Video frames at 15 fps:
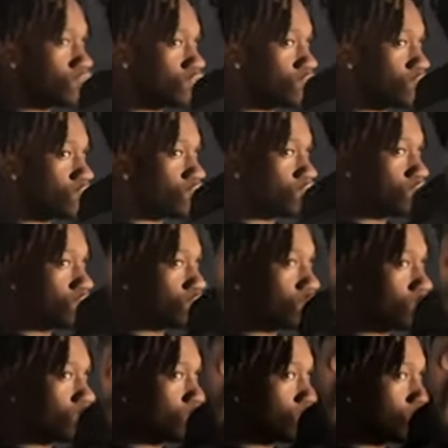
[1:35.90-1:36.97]

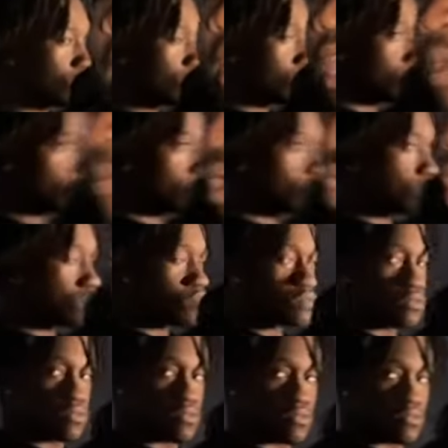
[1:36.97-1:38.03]

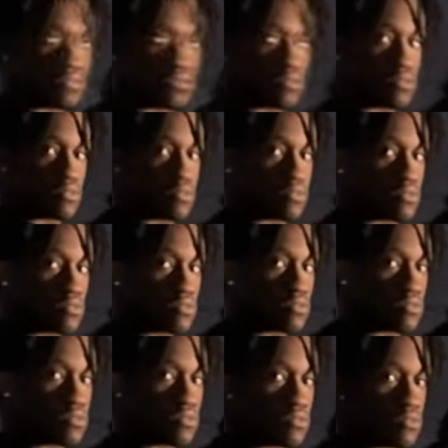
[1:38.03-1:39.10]

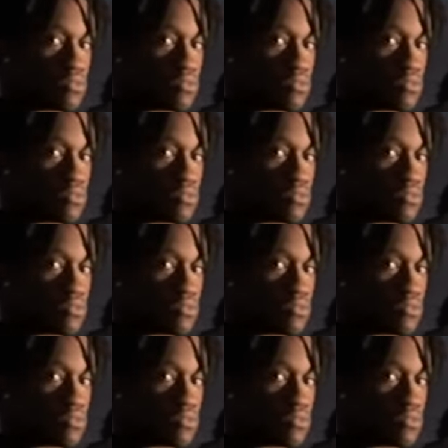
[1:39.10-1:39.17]
[no speech]